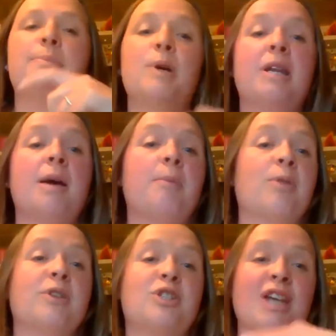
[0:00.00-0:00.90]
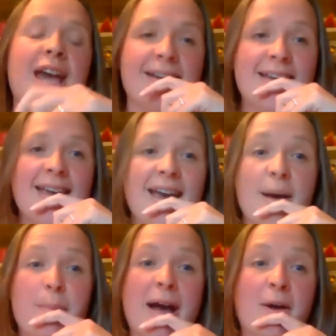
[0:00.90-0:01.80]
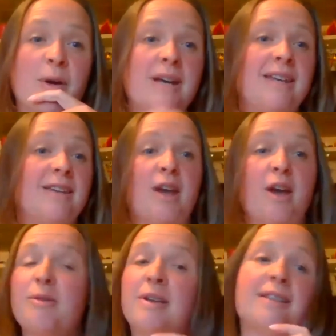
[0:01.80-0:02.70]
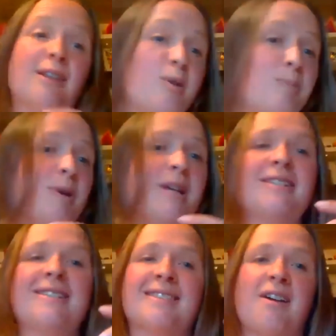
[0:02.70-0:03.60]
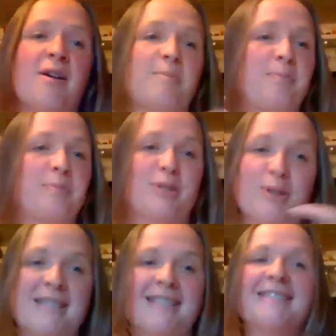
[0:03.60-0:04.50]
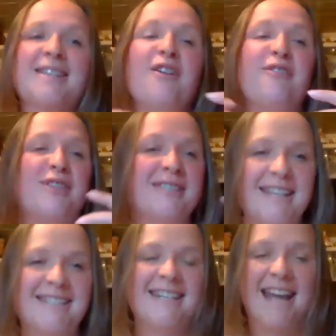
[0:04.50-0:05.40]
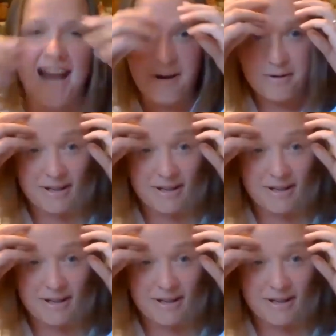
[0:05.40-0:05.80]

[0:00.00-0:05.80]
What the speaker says: putting up on the chat about, you know, can local preachers start producing this stuff and sending it out?